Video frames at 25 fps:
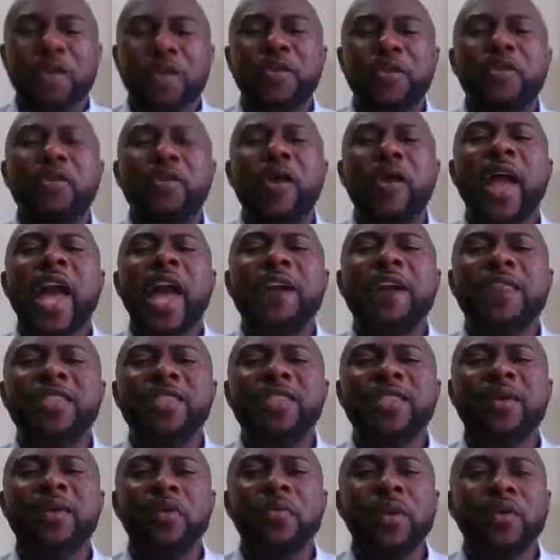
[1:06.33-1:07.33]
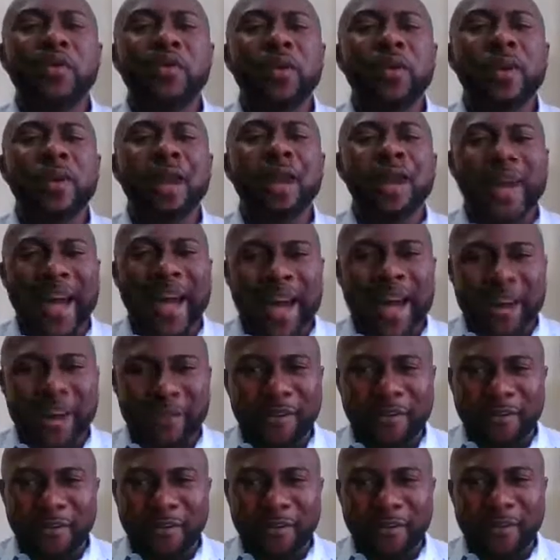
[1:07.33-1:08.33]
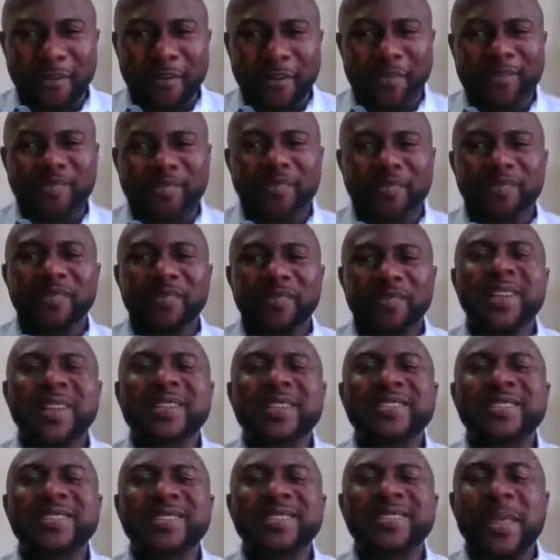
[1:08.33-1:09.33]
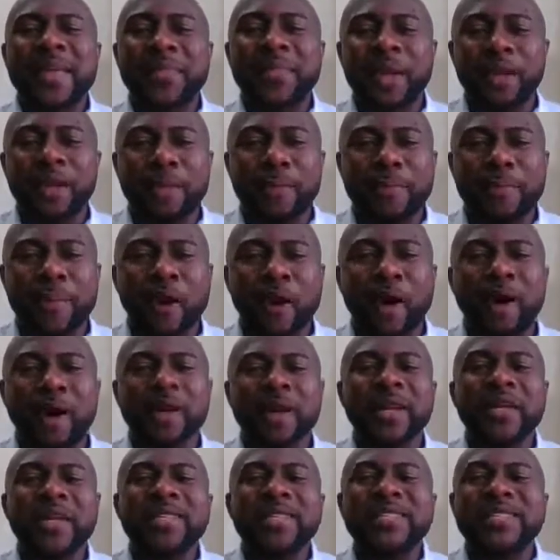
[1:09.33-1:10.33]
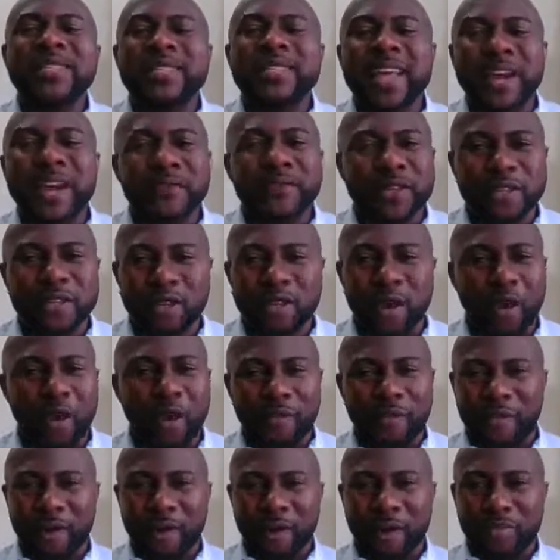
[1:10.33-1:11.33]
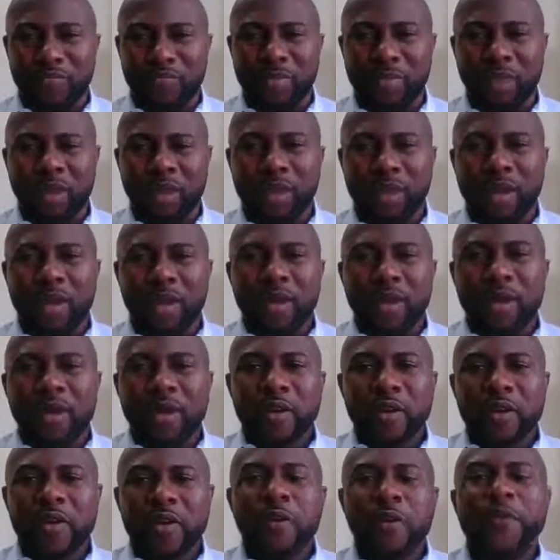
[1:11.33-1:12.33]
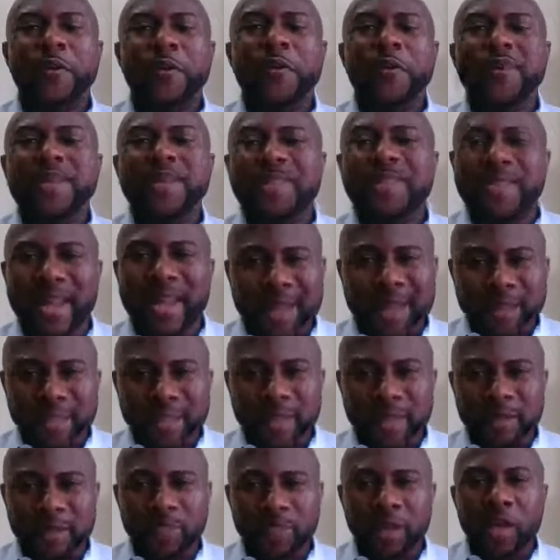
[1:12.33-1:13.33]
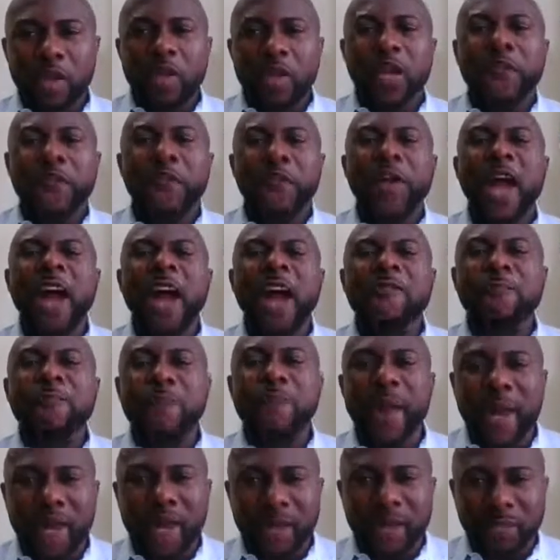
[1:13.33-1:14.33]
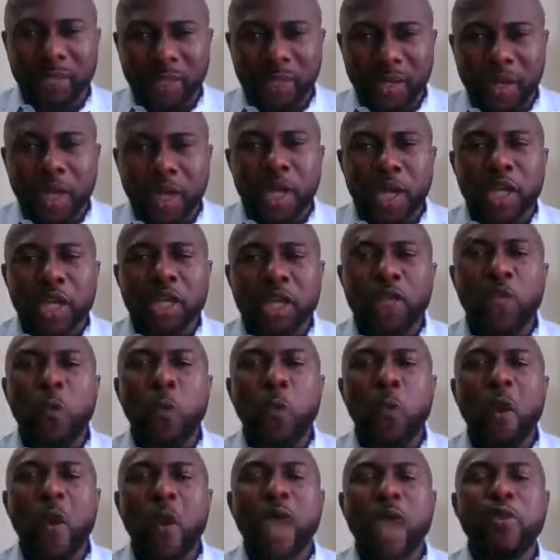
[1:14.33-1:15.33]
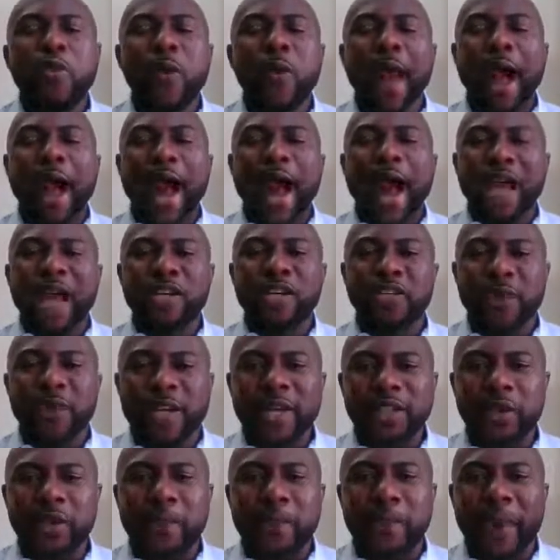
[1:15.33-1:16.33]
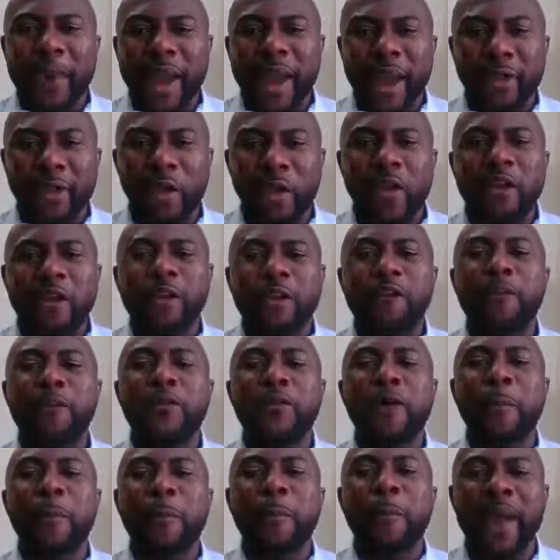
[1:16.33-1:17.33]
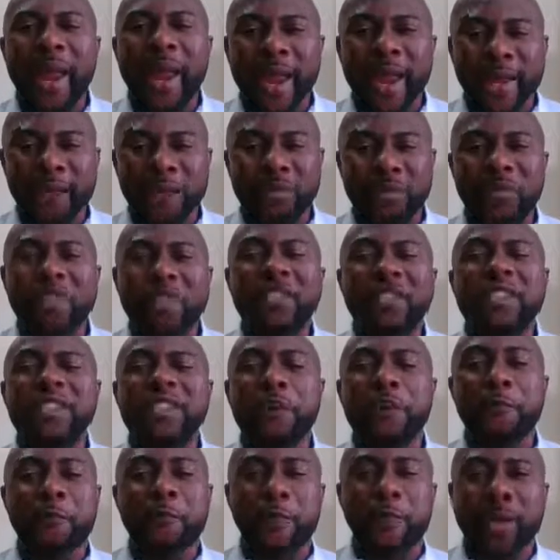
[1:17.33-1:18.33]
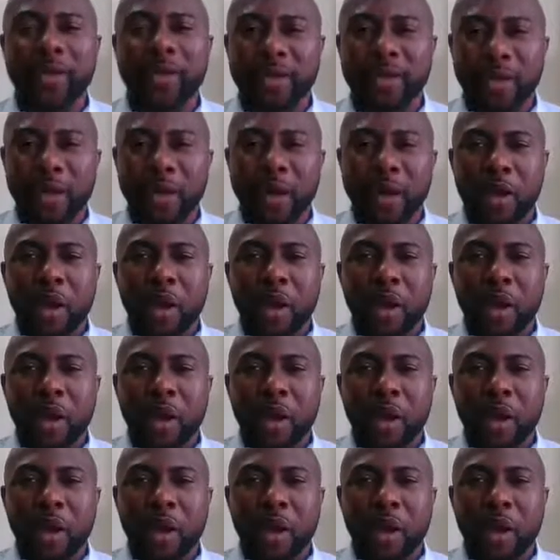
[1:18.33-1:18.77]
Everything we do in life is centered upon self discovery. So, for instance, if you have pain, the way you address your pain or you feel your pain is different.